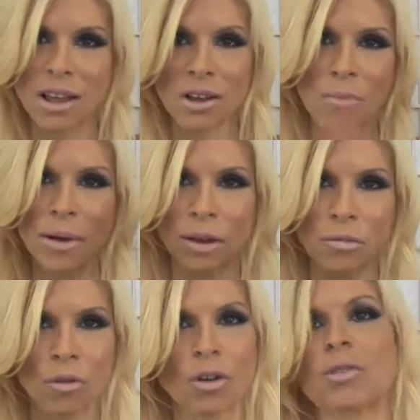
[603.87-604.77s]
I go back
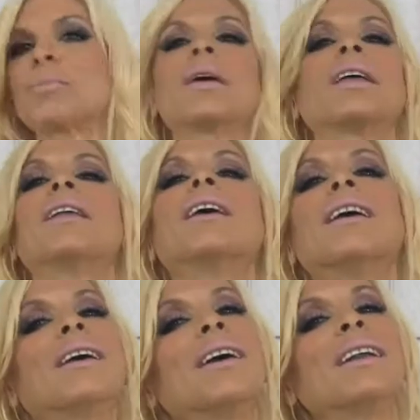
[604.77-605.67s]
and forth. But
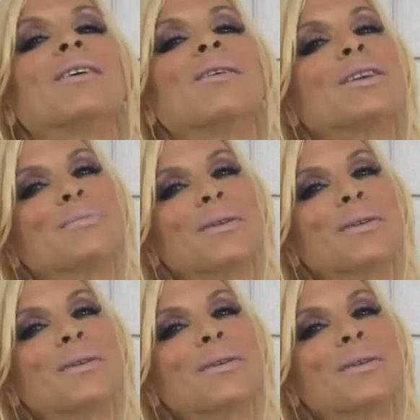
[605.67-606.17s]
anyways,